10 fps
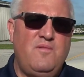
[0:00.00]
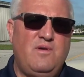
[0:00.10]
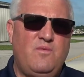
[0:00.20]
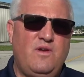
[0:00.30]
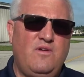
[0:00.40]

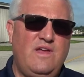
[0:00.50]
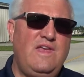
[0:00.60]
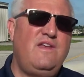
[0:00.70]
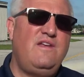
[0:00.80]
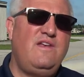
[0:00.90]
but when you're
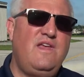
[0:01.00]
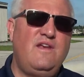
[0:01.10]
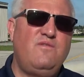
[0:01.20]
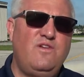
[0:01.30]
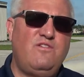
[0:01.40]
in an
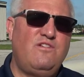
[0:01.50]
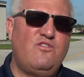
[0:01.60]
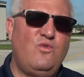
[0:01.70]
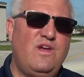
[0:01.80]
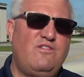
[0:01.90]
interview
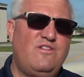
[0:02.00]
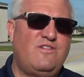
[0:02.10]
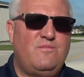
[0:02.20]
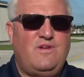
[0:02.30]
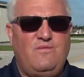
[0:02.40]
situation,
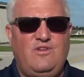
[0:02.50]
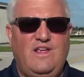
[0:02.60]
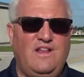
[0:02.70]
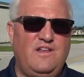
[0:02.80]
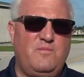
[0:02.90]
sometimes you
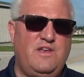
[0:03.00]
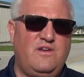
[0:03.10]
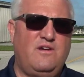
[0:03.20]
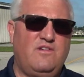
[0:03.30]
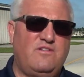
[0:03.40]
get a little bit
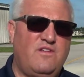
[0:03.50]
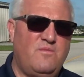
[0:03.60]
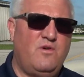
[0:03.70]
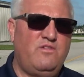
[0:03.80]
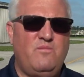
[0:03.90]
nervous. So
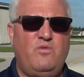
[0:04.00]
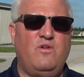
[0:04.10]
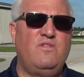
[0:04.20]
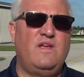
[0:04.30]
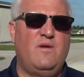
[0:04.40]
the most
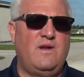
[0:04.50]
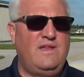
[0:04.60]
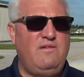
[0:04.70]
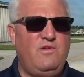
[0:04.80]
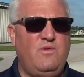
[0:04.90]
important thing I want to
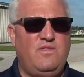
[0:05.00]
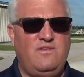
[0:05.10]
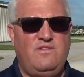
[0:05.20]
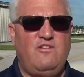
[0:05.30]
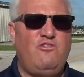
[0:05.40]
leave you with
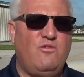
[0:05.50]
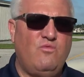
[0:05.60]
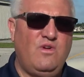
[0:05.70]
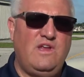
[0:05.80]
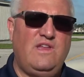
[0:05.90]
is this: you
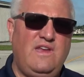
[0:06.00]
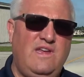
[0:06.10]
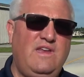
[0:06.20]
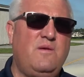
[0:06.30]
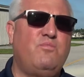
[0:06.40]
really
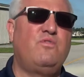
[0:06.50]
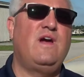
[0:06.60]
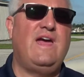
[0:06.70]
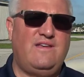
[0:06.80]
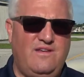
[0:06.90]
need to
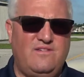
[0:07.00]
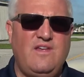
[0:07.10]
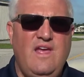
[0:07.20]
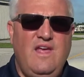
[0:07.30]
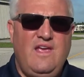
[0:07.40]
practice.
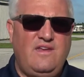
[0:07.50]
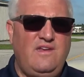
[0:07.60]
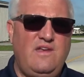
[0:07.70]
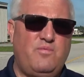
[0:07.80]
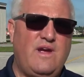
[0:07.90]
And
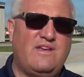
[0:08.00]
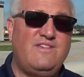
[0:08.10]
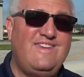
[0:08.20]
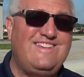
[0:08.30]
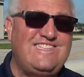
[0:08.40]
you need to
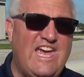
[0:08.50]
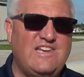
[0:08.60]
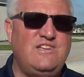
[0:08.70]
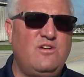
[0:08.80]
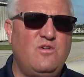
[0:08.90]
practice these
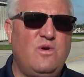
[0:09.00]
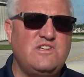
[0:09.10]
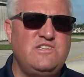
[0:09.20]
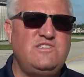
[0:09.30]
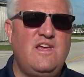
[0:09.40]
technical
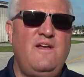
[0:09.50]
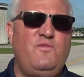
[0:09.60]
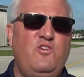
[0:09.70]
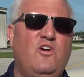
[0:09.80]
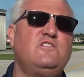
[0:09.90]
questions.
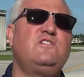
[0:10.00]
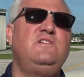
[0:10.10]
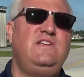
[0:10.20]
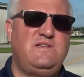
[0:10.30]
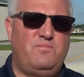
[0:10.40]
You also
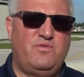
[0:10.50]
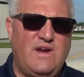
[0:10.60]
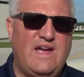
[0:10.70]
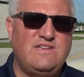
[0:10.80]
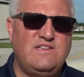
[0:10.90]
need to
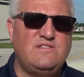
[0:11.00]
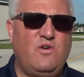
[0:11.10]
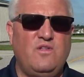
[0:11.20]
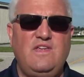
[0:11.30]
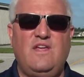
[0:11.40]
practice
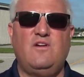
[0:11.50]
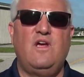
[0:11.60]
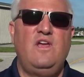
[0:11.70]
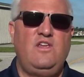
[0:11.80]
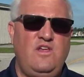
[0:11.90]
all the other
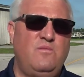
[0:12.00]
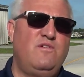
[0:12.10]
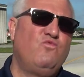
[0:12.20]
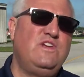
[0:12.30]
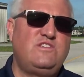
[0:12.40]

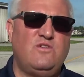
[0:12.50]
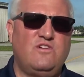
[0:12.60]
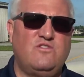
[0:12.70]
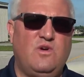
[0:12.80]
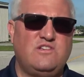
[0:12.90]
human
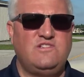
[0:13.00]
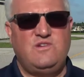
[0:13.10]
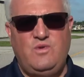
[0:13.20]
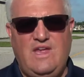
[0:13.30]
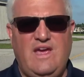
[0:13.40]
resource questions.
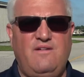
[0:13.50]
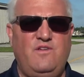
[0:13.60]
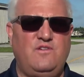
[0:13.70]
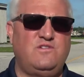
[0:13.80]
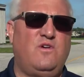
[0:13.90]
And we have
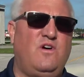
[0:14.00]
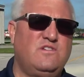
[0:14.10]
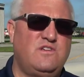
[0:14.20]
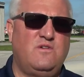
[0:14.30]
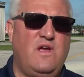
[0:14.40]
those
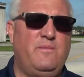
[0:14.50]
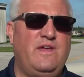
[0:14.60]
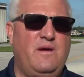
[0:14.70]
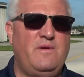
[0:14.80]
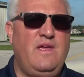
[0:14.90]
also
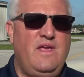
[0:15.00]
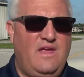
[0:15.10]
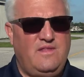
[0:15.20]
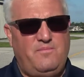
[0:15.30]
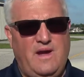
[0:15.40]
coming up
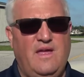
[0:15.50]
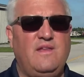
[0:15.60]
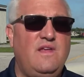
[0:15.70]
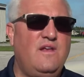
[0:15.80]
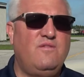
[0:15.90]
in the
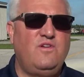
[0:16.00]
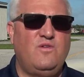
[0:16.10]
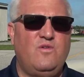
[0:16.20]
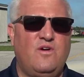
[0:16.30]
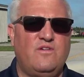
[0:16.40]
pilot interview
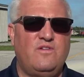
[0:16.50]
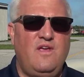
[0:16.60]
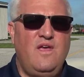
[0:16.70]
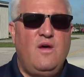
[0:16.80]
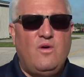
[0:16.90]
course.
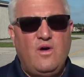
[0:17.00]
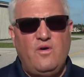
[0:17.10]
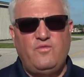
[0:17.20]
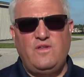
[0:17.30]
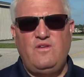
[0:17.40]
Well,
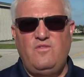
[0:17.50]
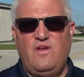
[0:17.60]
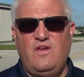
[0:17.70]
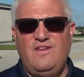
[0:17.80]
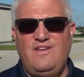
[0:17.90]
hopefully you've
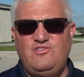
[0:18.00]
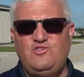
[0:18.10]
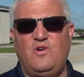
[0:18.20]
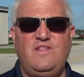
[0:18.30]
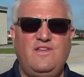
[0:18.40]

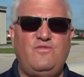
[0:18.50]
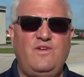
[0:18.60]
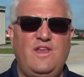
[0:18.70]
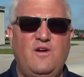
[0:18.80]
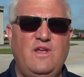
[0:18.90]
enjoyed this
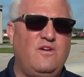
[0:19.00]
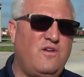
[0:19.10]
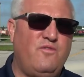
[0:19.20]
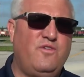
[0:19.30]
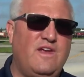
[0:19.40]
video here.
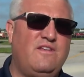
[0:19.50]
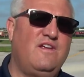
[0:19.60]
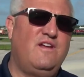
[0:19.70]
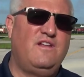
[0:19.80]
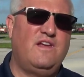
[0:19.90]
Don't forget
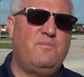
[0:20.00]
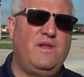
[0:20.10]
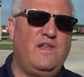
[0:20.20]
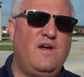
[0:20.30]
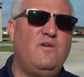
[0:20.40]
to click
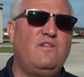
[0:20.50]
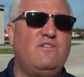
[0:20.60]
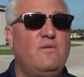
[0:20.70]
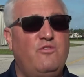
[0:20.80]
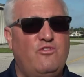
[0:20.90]
below and
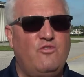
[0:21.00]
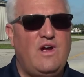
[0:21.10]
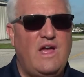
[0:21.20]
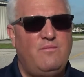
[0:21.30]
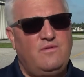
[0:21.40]

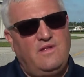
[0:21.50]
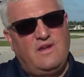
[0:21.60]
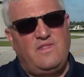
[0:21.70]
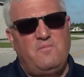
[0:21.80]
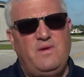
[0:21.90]
subscribe.
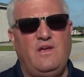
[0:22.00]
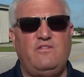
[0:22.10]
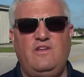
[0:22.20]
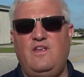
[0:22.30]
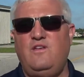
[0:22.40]
Click on the bell
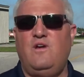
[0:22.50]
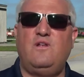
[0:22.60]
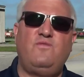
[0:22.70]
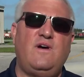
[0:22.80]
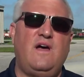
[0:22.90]
so you get
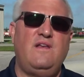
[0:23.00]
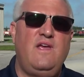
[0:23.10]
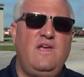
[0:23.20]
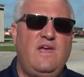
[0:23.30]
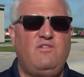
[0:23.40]
notified
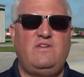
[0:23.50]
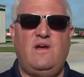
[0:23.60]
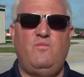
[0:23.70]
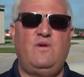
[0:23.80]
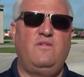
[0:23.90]
every
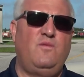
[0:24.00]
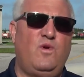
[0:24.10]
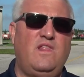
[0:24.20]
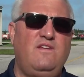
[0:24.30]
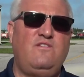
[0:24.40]
time
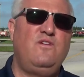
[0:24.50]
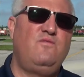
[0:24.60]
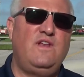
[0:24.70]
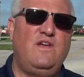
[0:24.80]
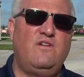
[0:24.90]
one of these new
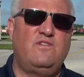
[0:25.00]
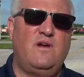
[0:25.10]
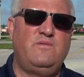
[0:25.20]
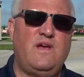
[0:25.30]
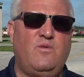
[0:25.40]
videos
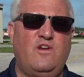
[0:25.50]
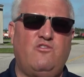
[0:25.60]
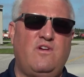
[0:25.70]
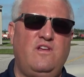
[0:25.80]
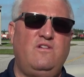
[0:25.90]
comes out. We're going
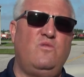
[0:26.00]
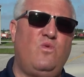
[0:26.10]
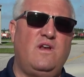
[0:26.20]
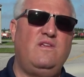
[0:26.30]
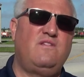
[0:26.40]
to try to do
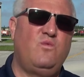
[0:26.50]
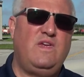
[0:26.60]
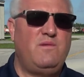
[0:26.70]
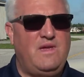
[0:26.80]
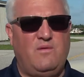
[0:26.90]
one of these a
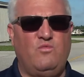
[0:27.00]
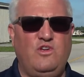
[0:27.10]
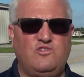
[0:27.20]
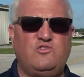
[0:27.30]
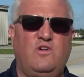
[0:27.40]
week and make them
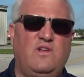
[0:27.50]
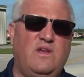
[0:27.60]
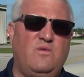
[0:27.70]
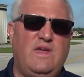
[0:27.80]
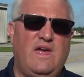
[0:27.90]
real short
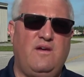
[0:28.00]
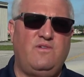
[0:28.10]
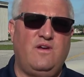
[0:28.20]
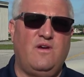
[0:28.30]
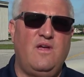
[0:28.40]
like we have
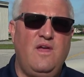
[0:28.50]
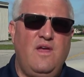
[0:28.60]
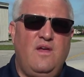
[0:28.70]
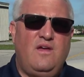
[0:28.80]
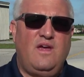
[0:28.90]
here.
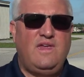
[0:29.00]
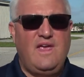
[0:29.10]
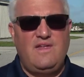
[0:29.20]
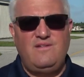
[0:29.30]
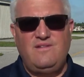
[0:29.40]

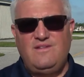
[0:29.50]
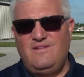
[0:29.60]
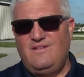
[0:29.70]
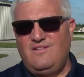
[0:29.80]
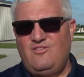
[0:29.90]
Again,
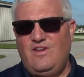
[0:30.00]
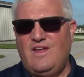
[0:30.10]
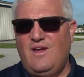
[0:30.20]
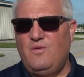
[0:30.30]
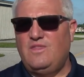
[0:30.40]

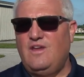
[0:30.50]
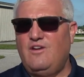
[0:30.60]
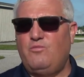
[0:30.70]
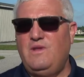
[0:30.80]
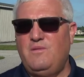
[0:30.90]
check out what the
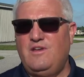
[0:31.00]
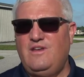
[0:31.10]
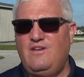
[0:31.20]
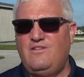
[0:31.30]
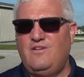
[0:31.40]
airspeed
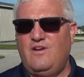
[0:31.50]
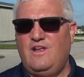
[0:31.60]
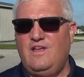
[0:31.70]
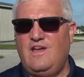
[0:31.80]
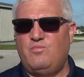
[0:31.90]
limitations are in
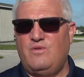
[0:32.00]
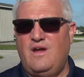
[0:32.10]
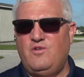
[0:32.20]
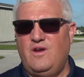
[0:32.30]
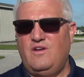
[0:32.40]
Class
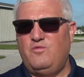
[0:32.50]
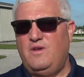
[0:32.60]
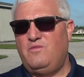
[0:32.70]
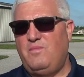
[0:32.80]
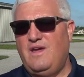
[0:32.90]
Bravo
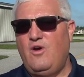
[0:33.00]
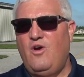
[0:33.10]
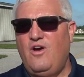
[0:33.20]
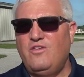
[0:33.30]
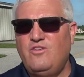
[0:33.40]
airspace by
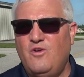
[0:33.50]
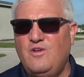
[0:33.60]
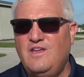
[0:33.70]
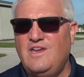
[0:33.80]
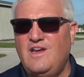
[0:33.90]
also
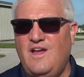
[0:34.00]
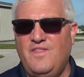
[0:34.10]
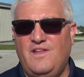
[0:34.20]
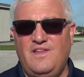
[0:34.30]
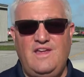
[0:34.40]
clicking
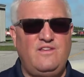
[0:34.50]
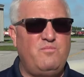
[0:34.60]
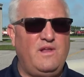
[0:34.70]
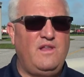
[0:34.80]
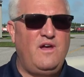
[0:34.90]
on the links
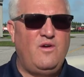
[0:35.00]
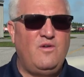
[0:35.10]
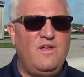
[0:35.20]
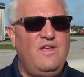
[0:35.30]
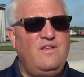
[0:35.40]

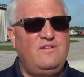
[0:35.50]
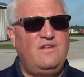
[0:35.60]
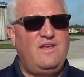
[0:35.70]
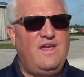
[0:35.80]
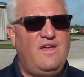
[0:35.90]
below
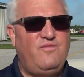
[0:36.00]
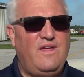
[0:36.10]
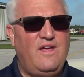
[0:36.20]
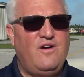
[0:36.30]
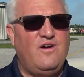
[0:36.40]
to the
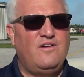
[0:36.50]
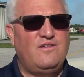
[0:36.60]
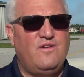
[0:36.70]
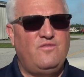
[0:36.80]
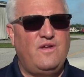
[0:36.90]
FARs,
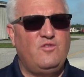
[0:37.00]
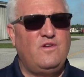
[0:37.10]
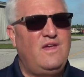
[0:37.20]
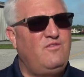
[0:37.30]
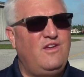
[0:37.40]
the
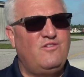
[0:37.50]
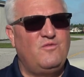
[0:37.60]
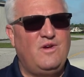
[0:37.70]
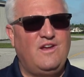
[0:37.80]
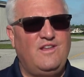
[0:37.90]
Federal
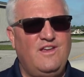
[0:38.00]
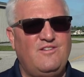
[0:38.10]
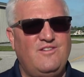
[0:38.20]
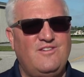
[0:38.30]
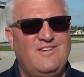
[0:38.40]
Aviation
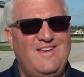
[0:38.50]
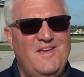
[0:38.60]
Regulations.